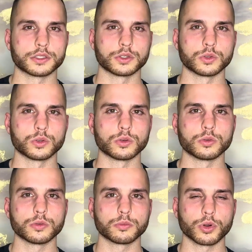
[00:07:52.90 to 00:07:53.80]
to
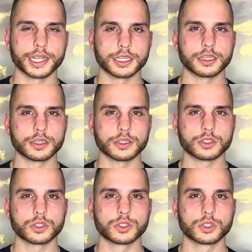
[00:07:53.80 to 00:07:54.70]
bring
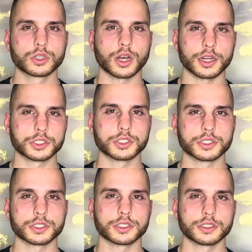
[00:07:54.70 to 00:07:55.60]

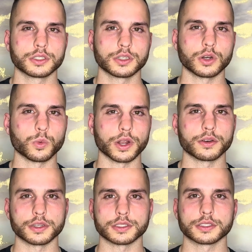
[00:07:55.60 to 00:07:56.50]
conscious
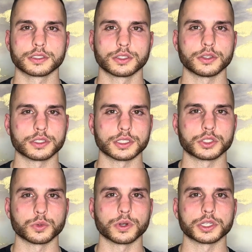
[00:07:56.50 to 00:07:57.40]
awareness to the
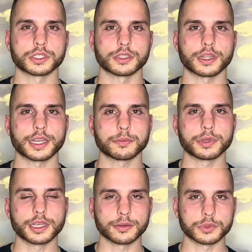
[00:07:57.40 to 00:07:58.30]
situation and
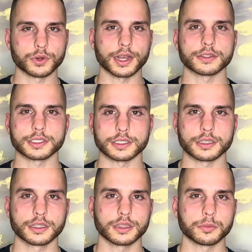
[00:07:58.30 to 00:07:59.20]
become drowsy,
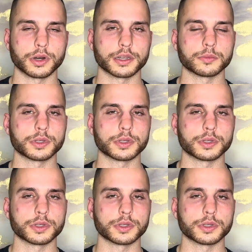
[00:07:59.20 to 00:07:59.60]
body